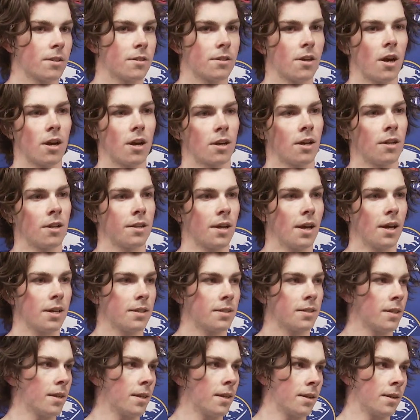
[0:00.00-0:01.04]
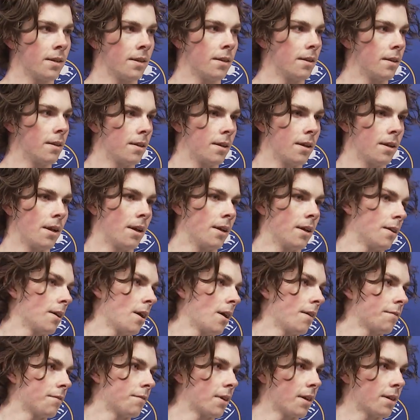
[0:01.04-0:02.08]
talk on the ice and
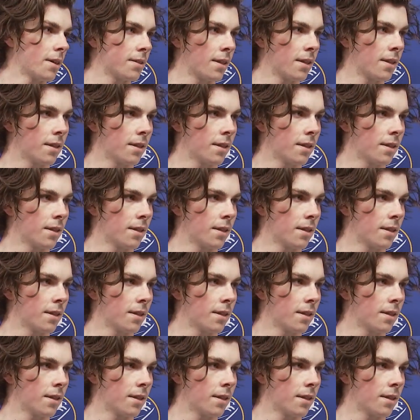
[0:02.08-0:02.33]
off the ice,